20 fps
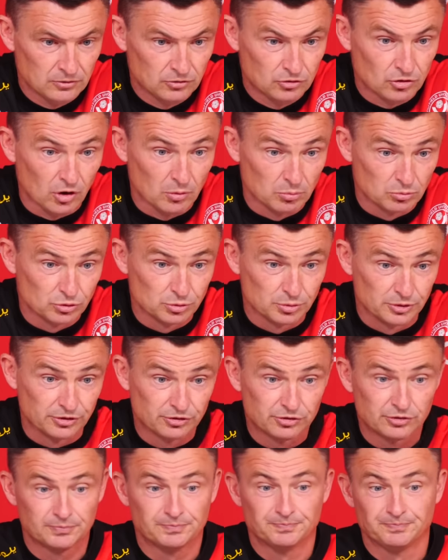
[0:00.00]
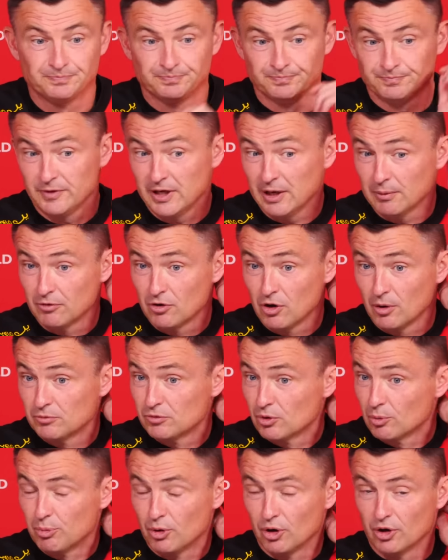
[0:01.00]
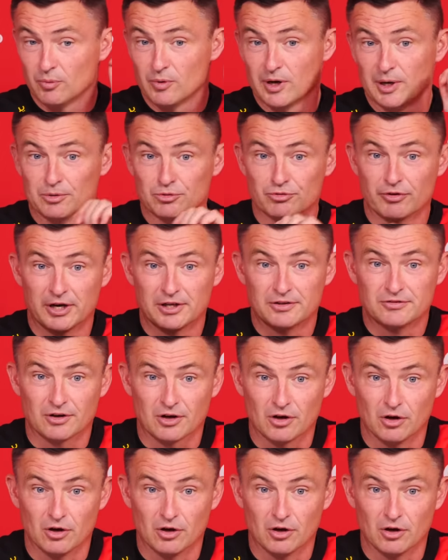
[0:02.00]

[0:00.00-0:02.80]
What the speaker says: Tom's was, we've got him to a point where he was ready to